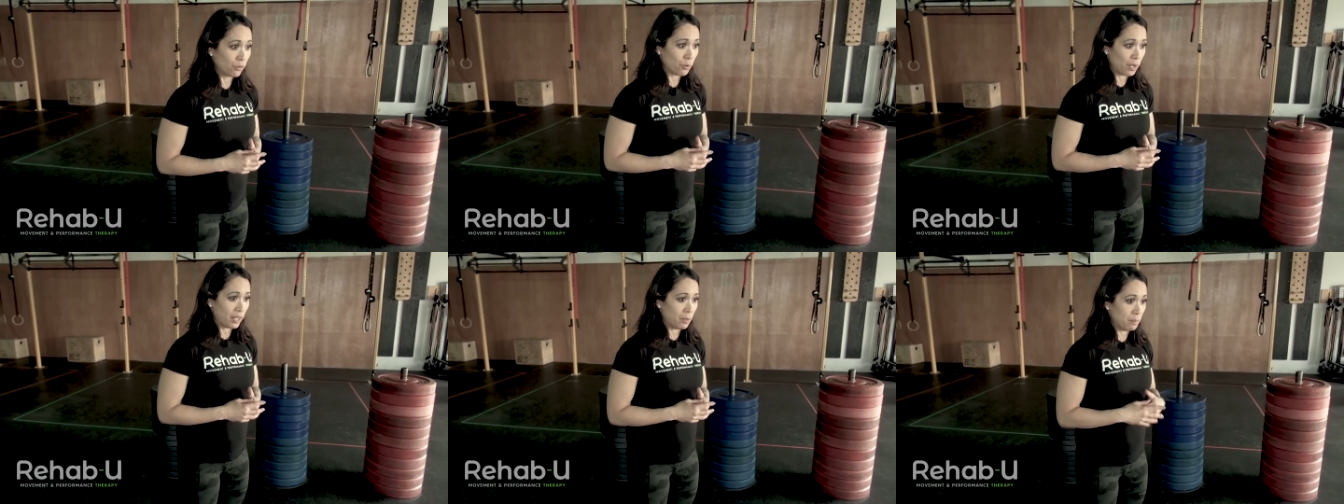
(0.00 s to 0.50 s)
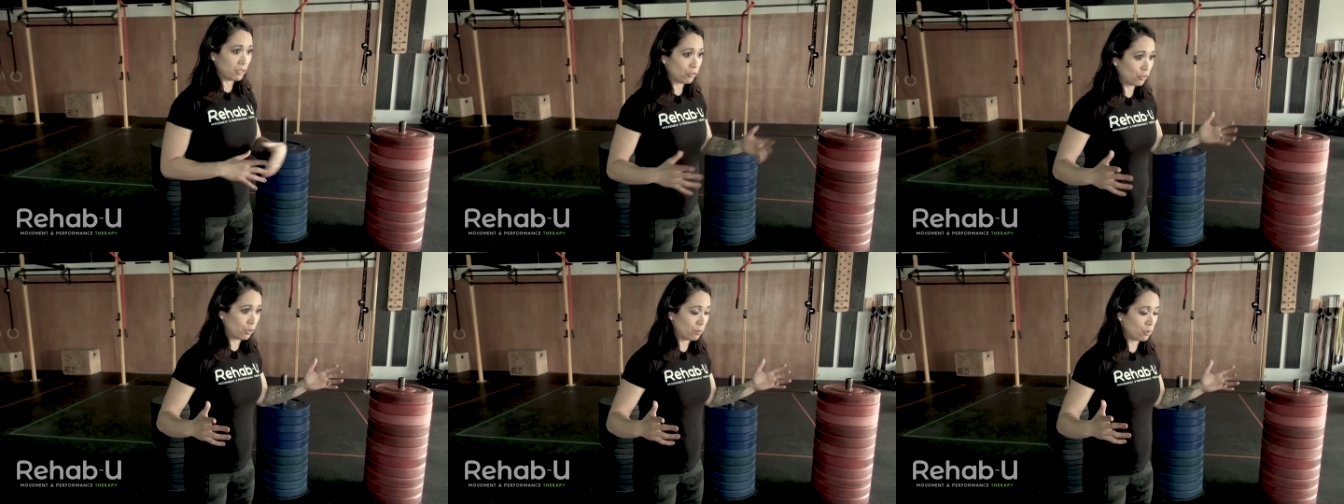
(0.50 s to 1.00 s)
So I had a
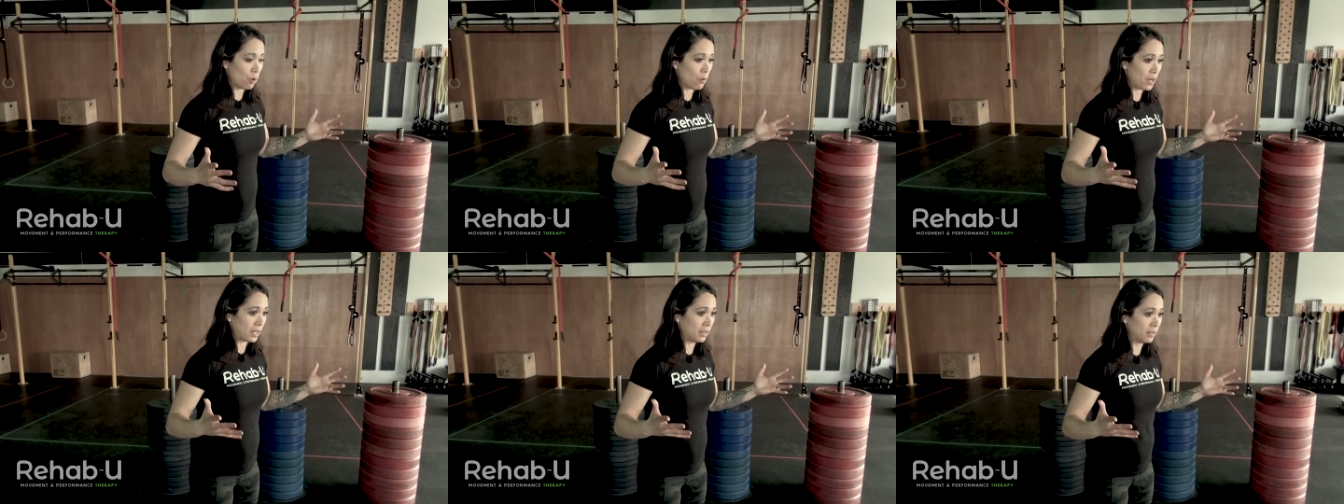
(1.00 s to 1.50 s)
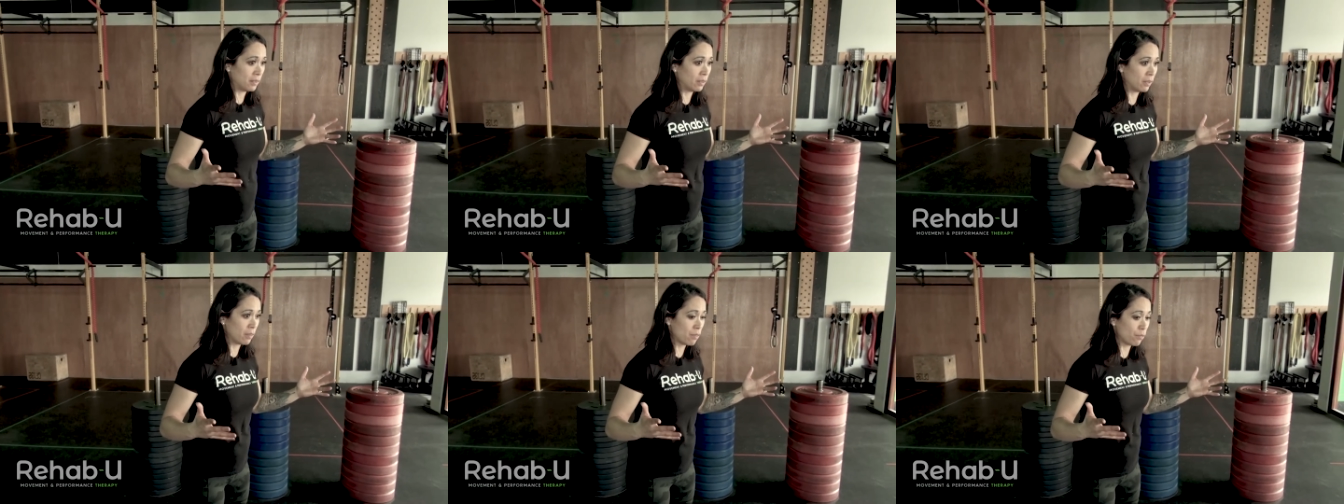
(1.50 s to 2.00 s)
metronome going
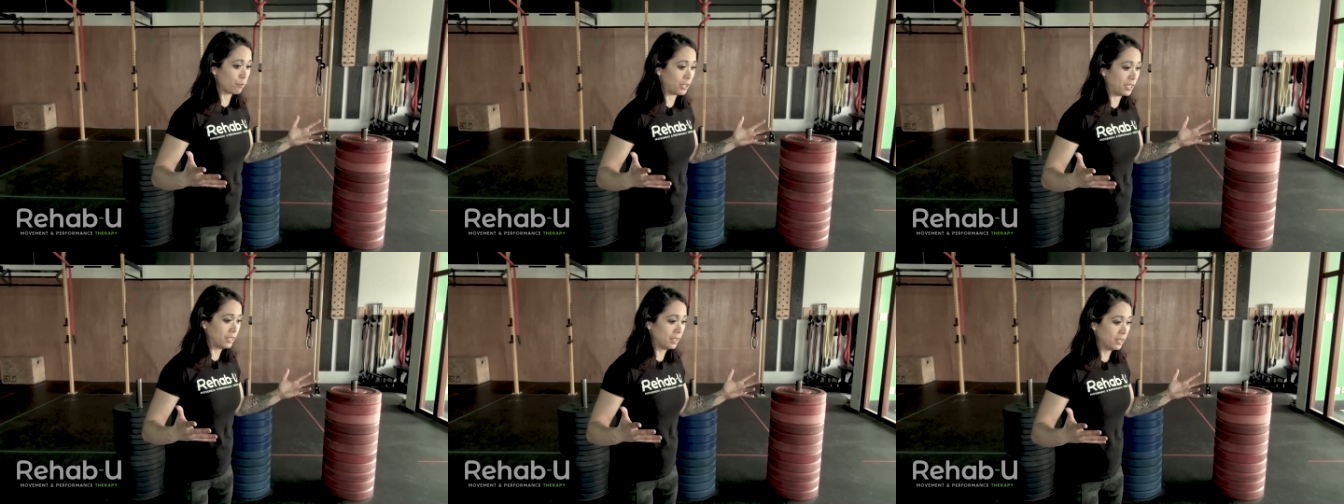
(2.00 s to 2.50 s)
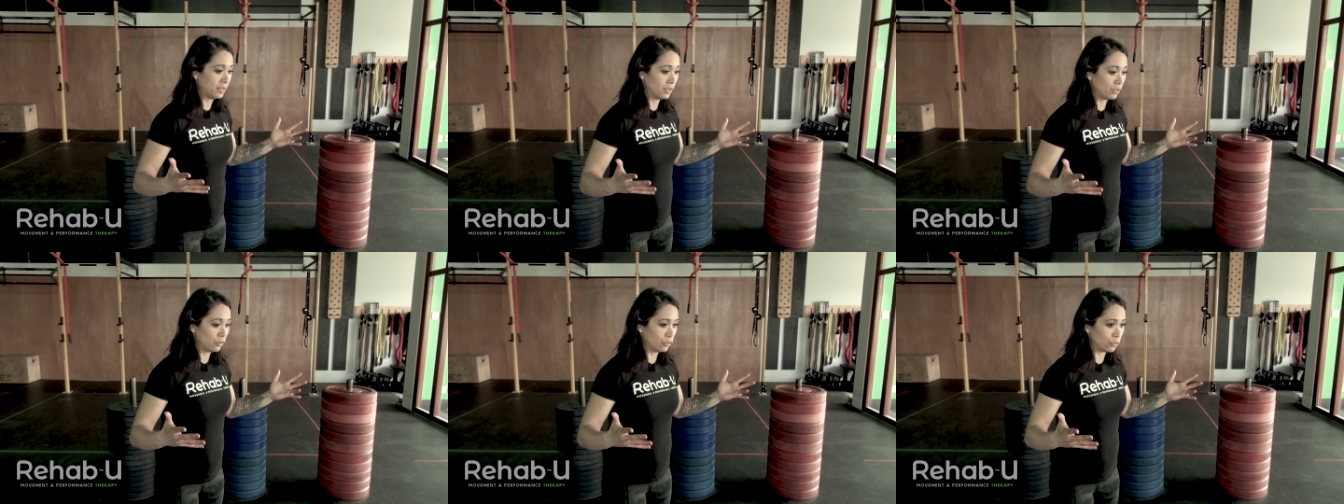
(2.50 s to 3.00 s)
3,
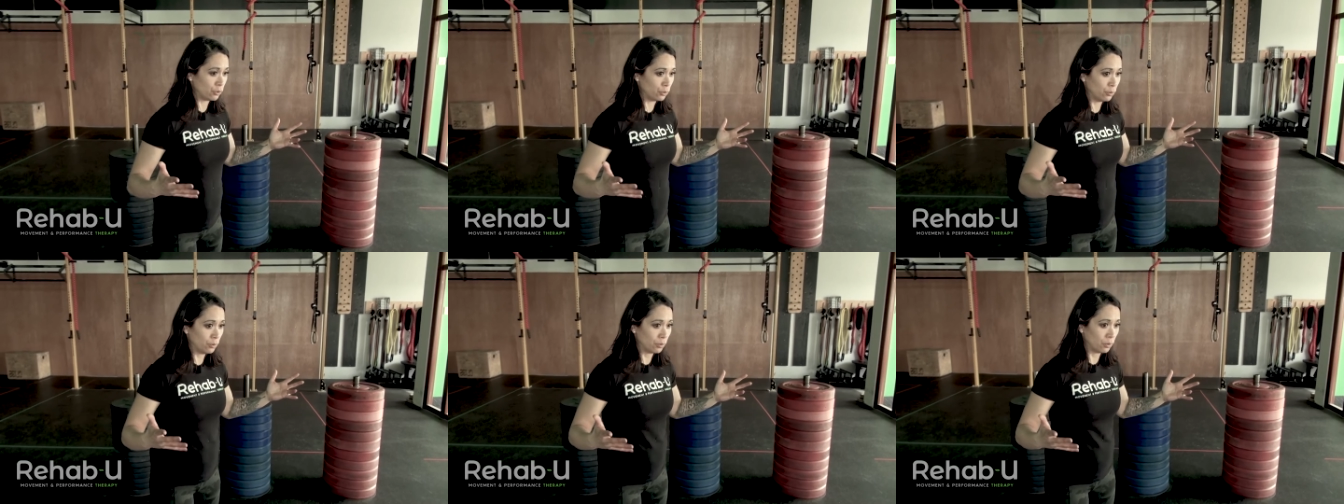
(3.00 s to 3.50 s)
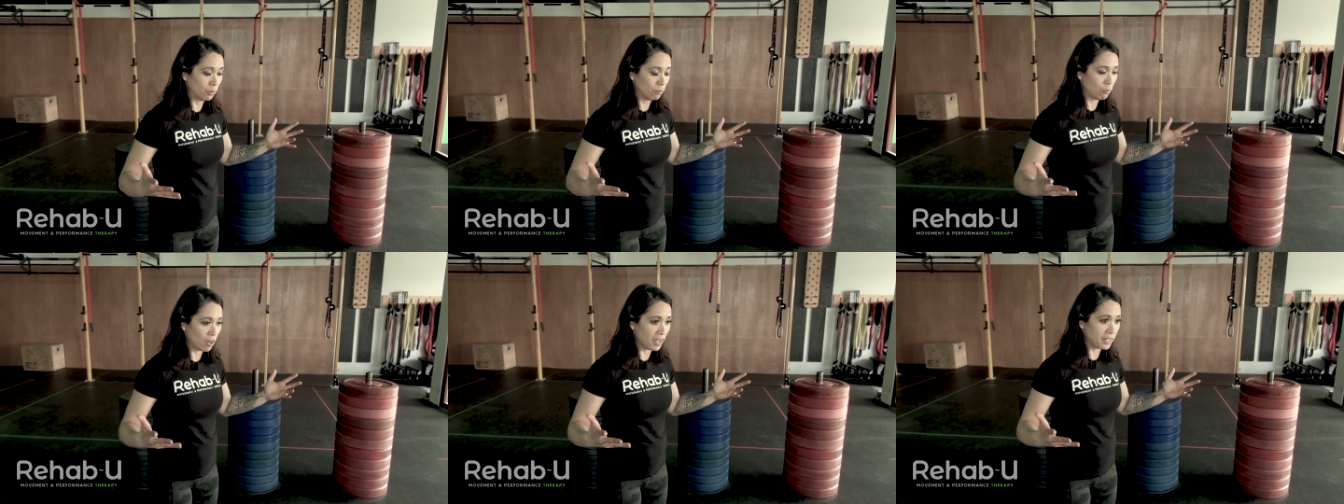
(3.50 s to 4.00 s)
2,
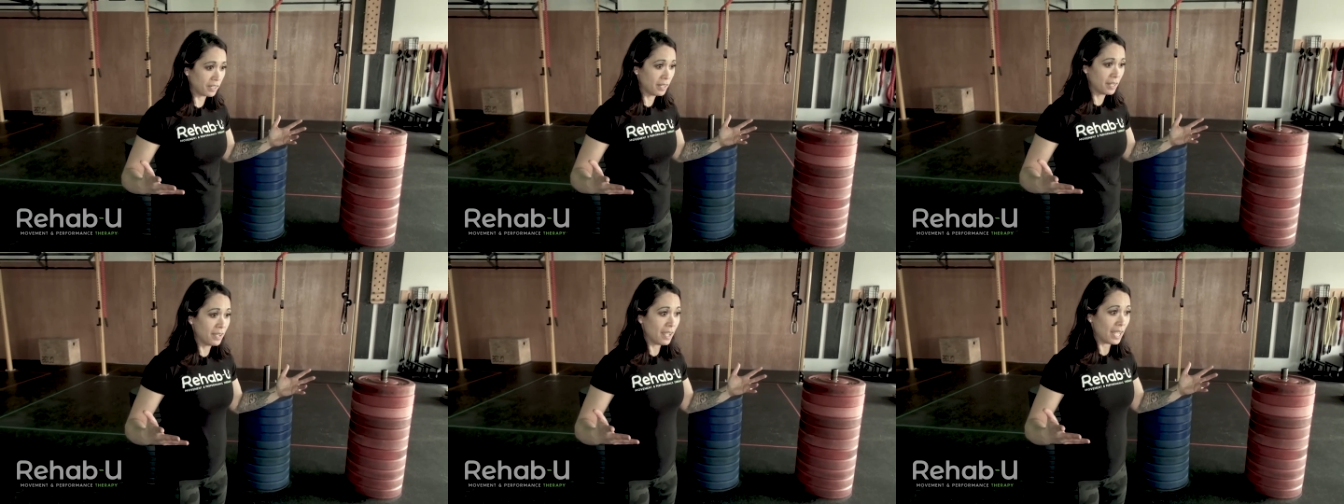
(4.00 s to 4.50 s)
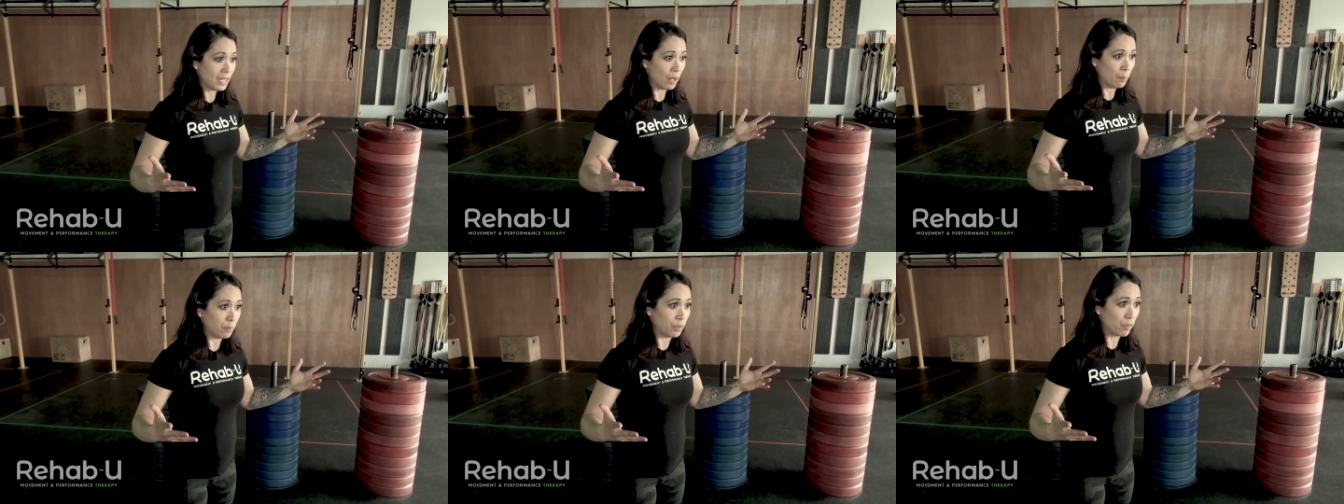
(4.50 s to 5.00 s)
1, and
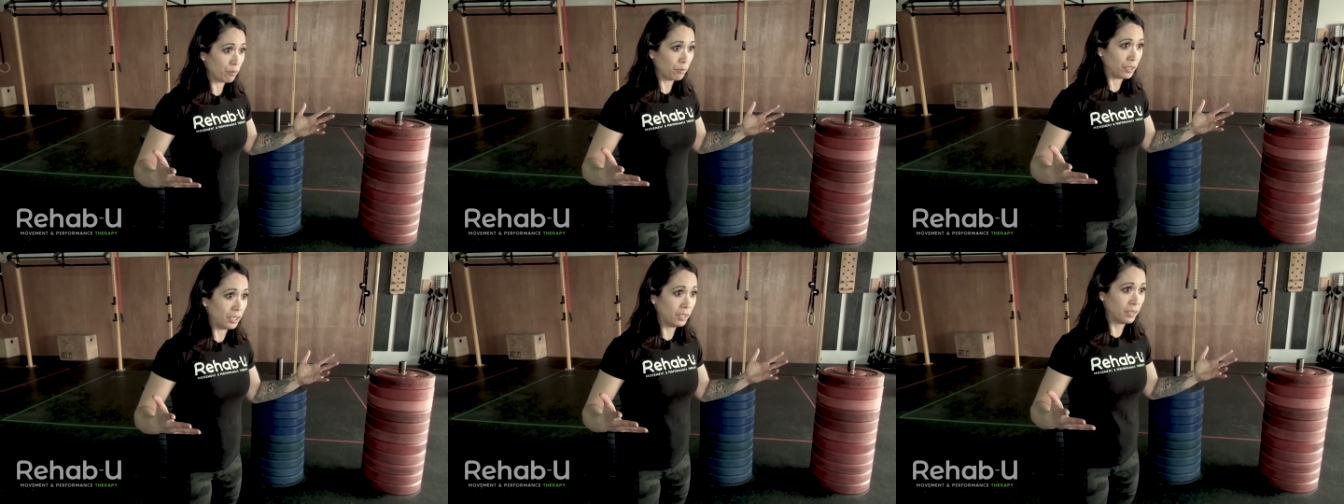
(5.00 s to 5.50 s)
up in 3,